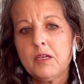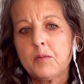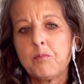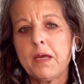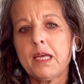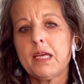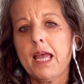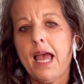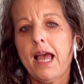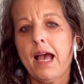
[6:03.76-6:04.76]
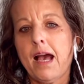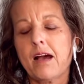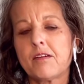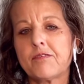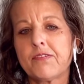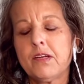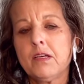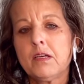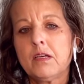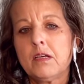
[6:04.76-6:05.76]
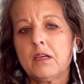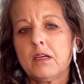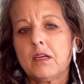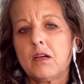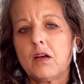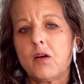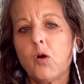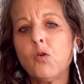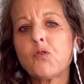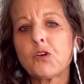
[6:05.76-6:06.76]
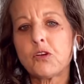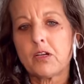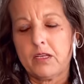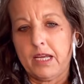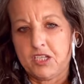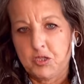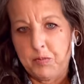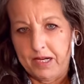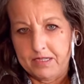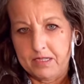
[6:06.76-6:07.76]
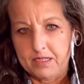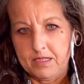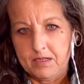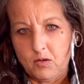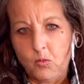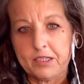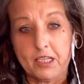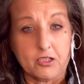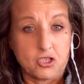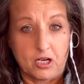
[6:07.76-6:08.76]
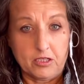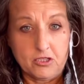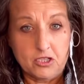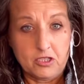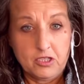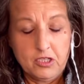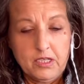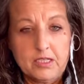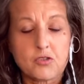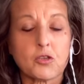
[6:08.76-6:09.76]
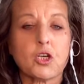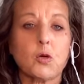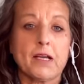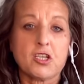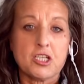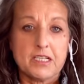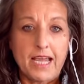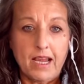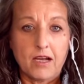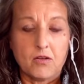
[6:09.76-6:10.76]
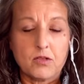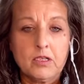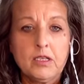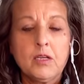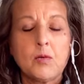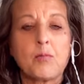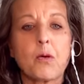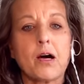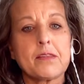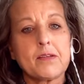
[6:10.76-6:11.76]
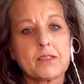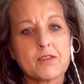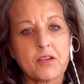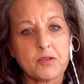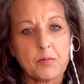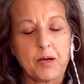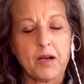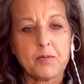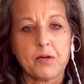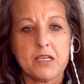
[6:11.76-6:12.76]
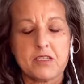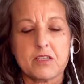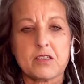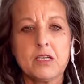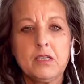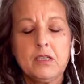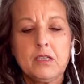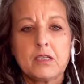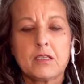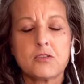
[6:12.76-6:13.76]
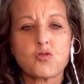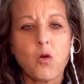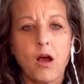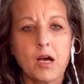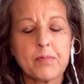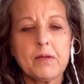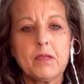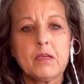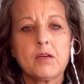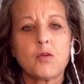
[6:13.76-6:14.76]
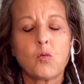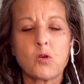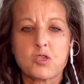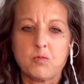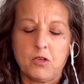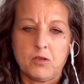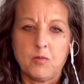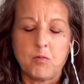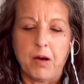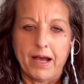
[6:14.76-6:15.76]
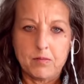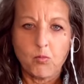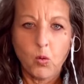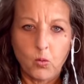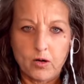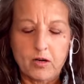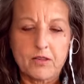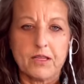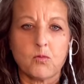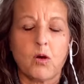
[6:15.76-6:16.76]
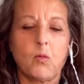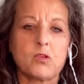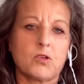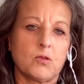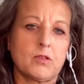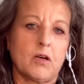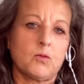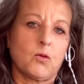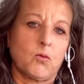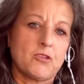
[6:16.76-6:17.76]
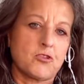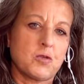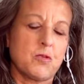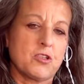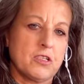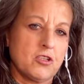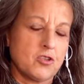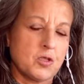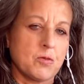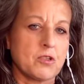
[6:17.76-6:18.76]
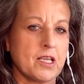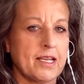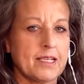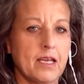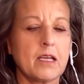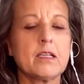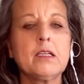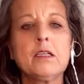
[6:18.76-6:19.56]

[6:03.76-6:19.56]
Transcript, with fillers: may have over expected what they could charge. So the correction down brought the southern pine prices, the drop was by more than what was going on with Western spruce and Eastern spruce. And again,